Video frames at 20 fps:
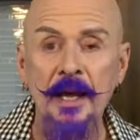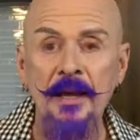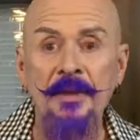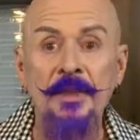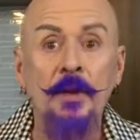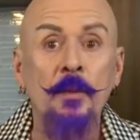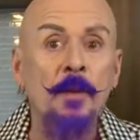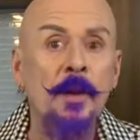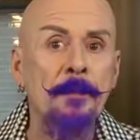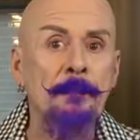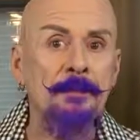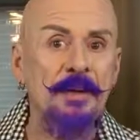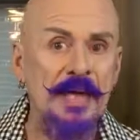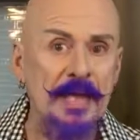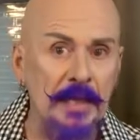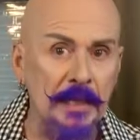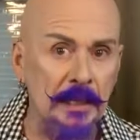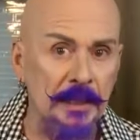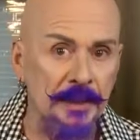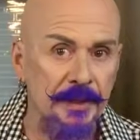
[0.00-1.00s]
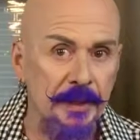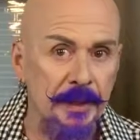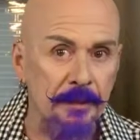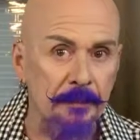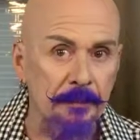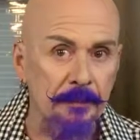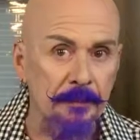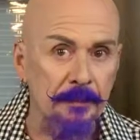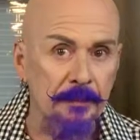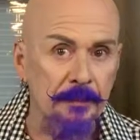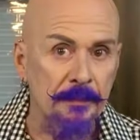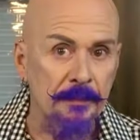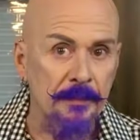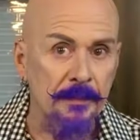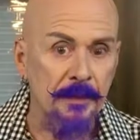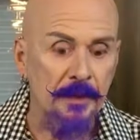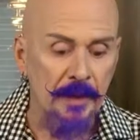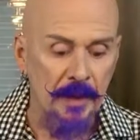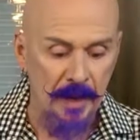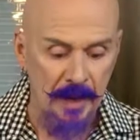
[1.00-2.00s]
Then we peel them.
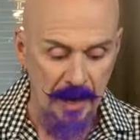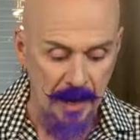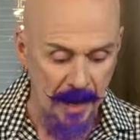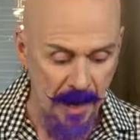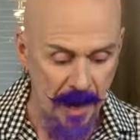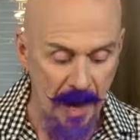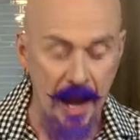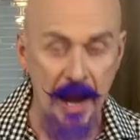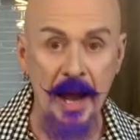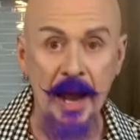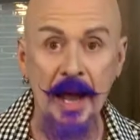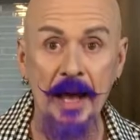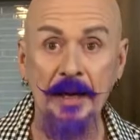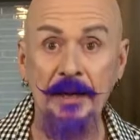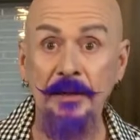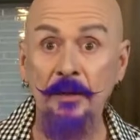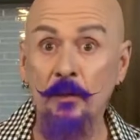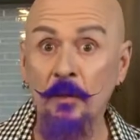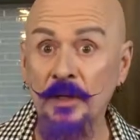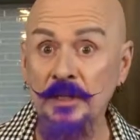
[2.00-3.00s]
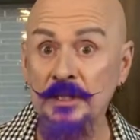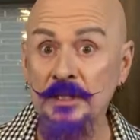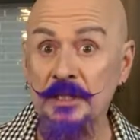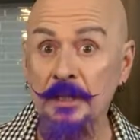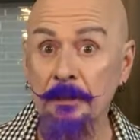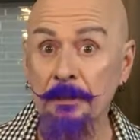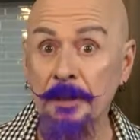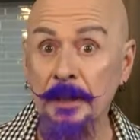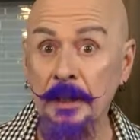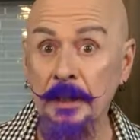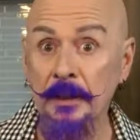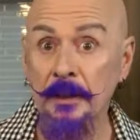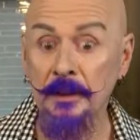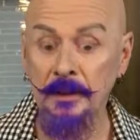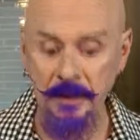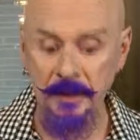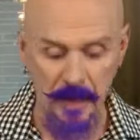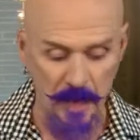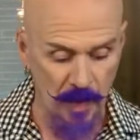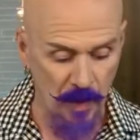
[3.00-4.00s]
And once they're
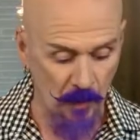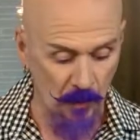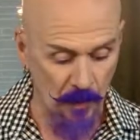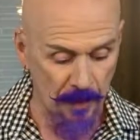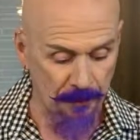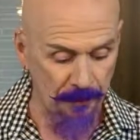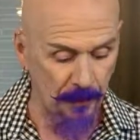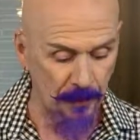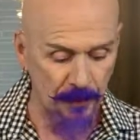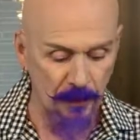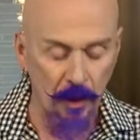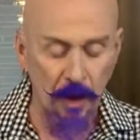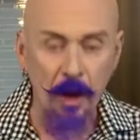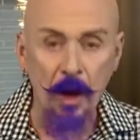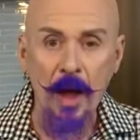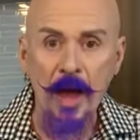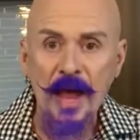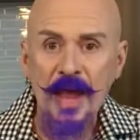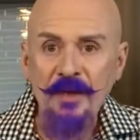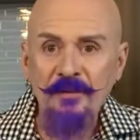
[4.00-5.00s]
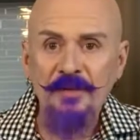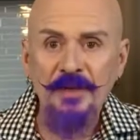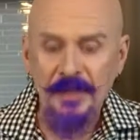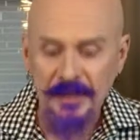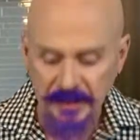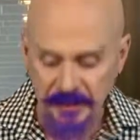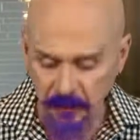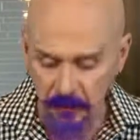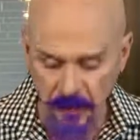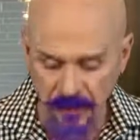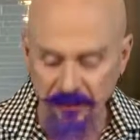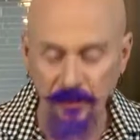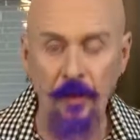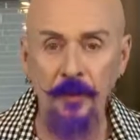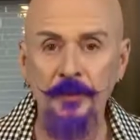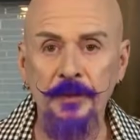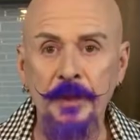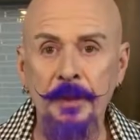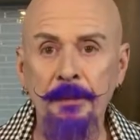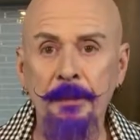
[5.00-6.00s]
peeled, we put everything that we've
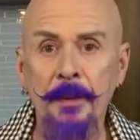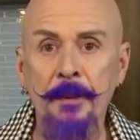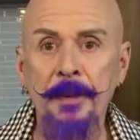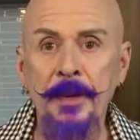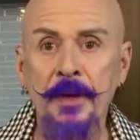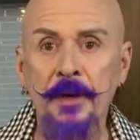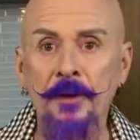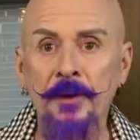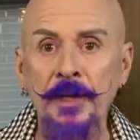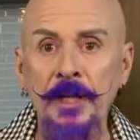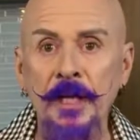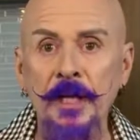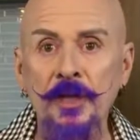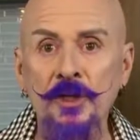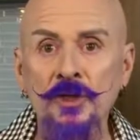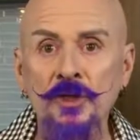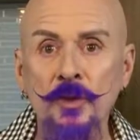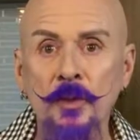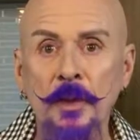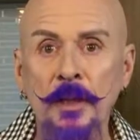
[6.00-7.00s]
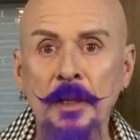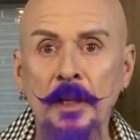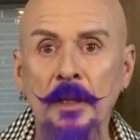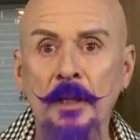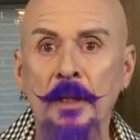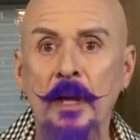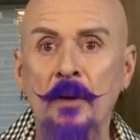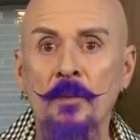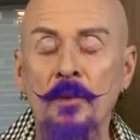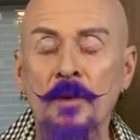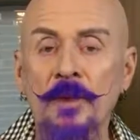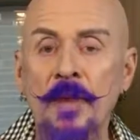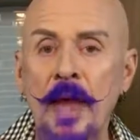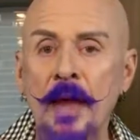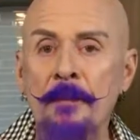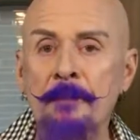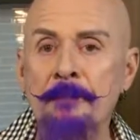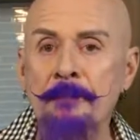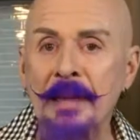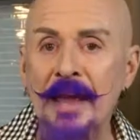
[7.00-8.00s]
already prepared into it, along
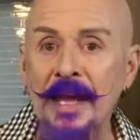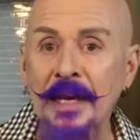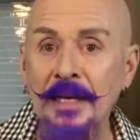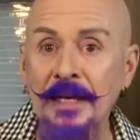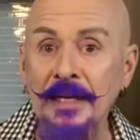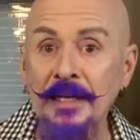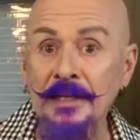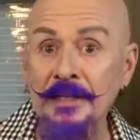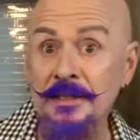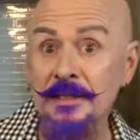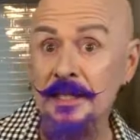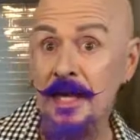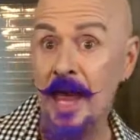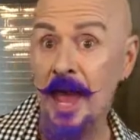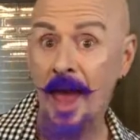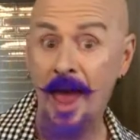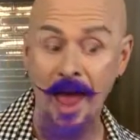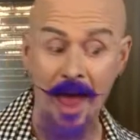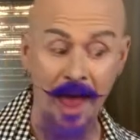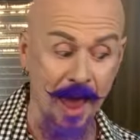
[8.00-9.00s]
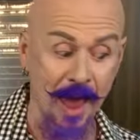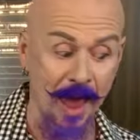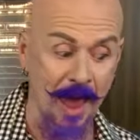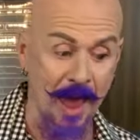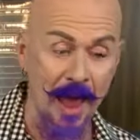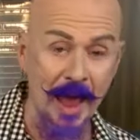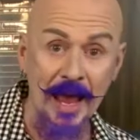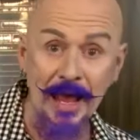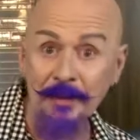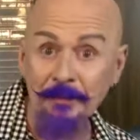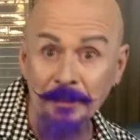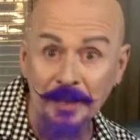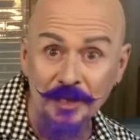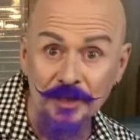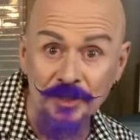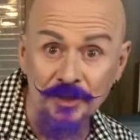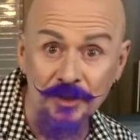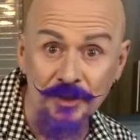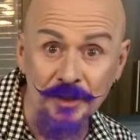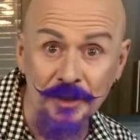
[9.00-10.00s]
with mayonnaise and
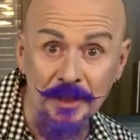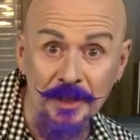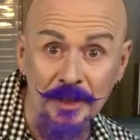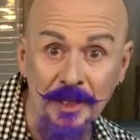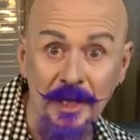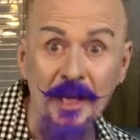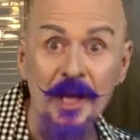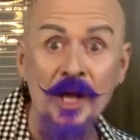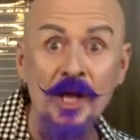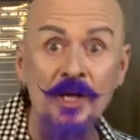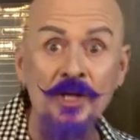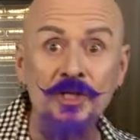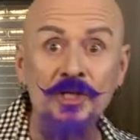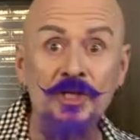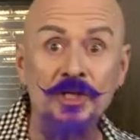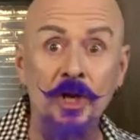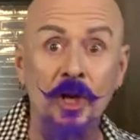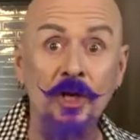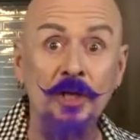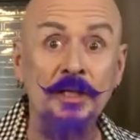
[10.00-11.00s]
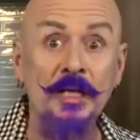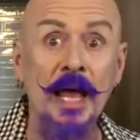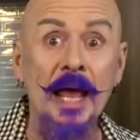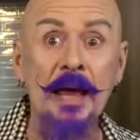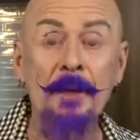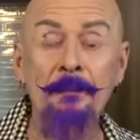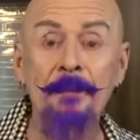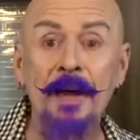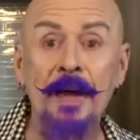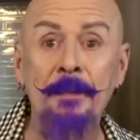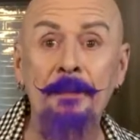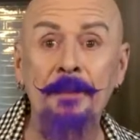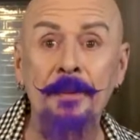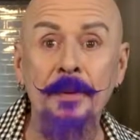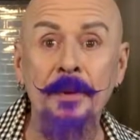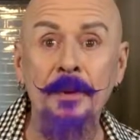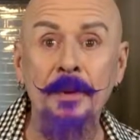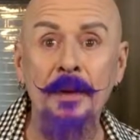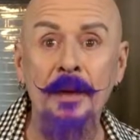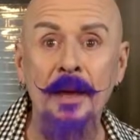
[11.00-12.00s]
mustard, salt and
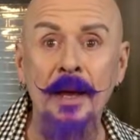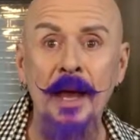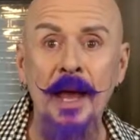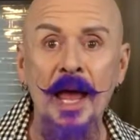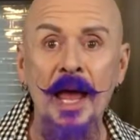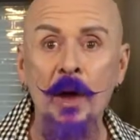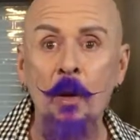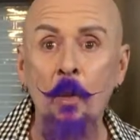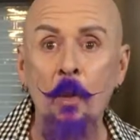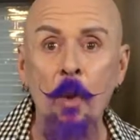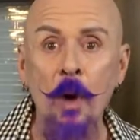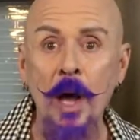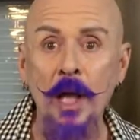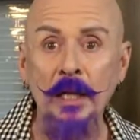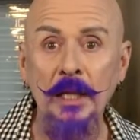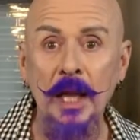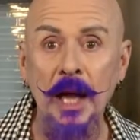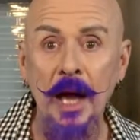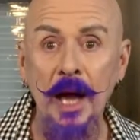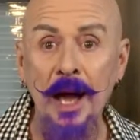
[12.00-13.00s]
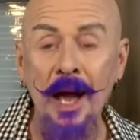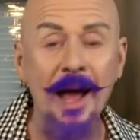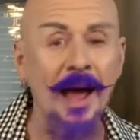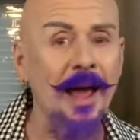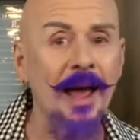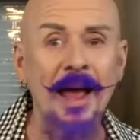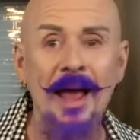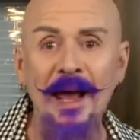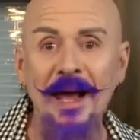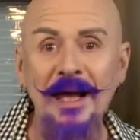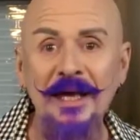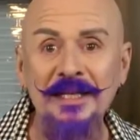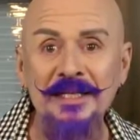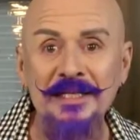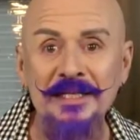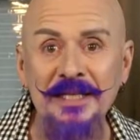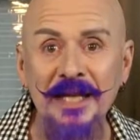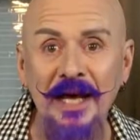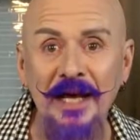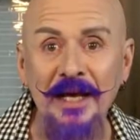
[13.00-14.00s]
pepper, and voila, it's
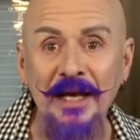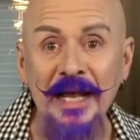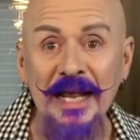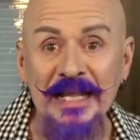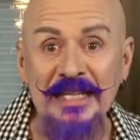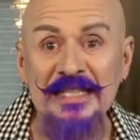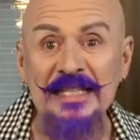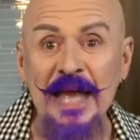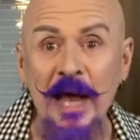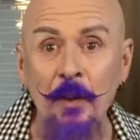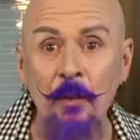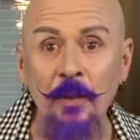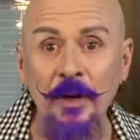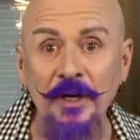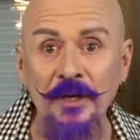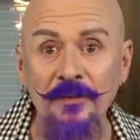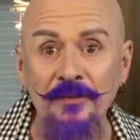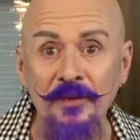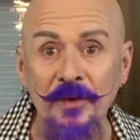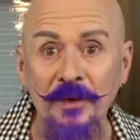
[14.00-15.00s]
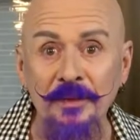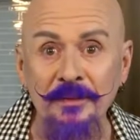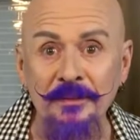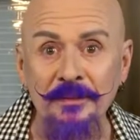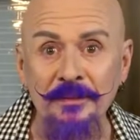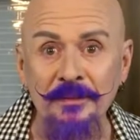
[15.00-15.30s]
done. It's that wonderful.